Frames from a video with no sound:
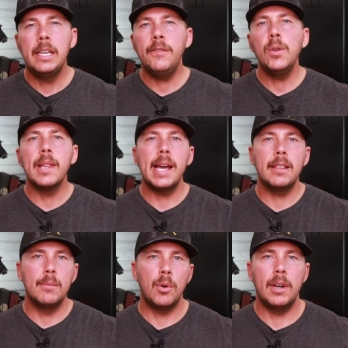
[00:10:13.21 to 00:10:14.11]
If you
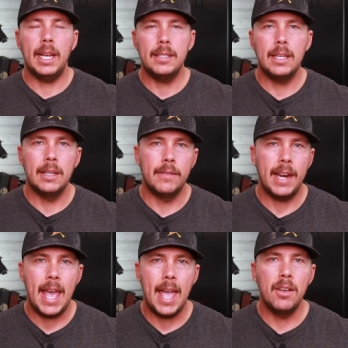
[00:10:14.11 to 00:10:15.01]
like the more
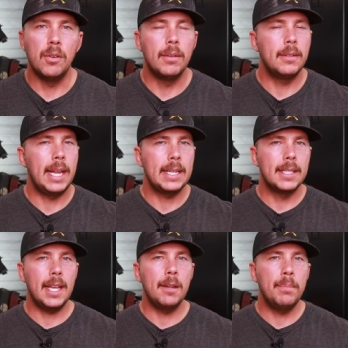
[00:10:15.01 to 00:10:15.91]
1911 angle, that
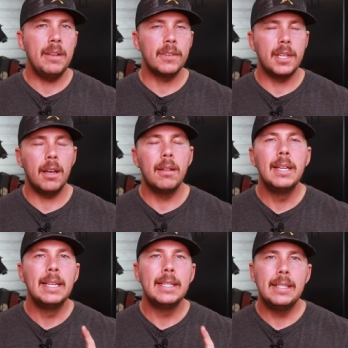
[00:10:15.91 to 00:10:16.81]
extended beaver tail,
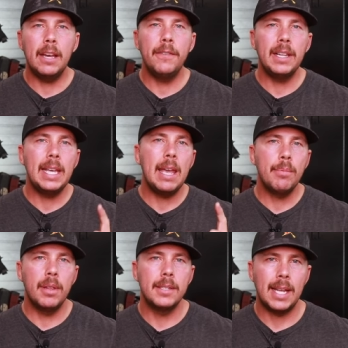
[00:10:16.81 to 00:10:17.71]
definitely a
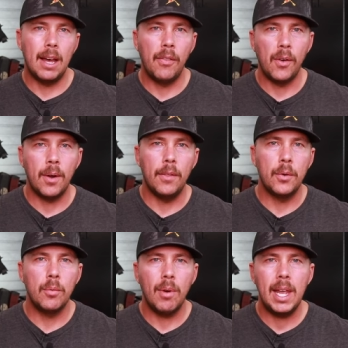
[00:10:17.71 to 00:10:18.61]
plus out there on
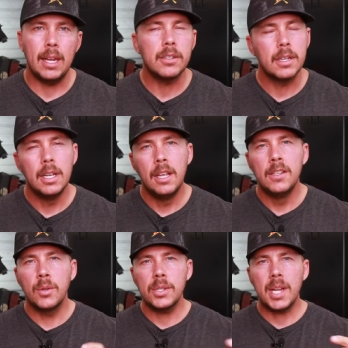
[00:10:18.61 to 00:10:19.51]
the range.
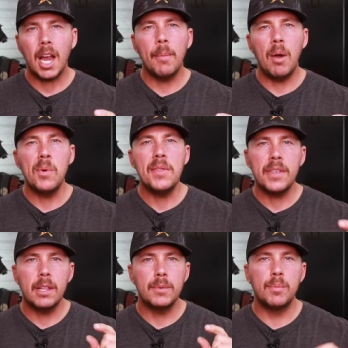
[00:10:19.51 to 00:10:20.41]
So let's talk about one
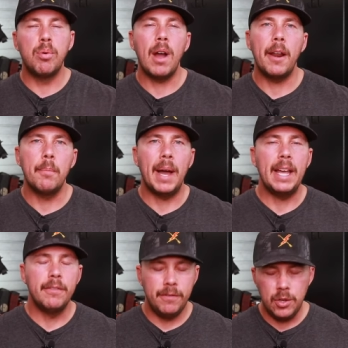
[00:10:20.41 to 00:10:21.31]
thing that was brought up
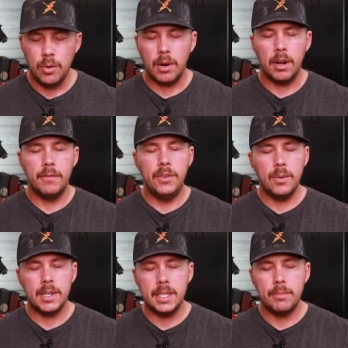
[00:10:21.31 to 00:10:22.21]
by a viewer. A
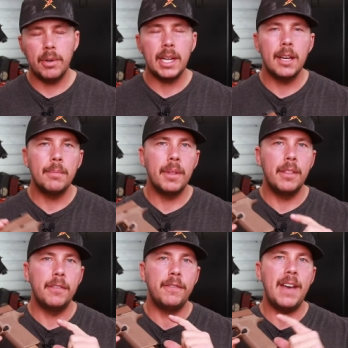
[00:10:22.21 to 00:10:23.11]
viewer did bring up
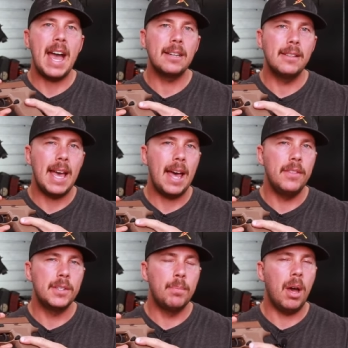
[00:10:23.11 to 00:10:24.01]
the fact
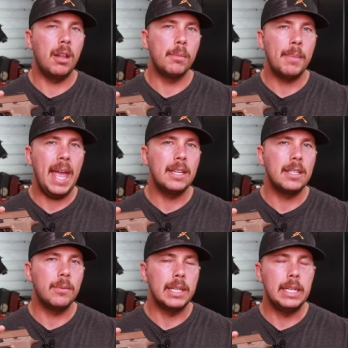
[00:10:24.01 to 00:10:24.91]
that this polymer
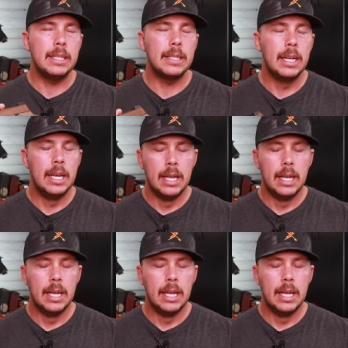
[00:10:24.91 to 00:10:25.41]
magazine release,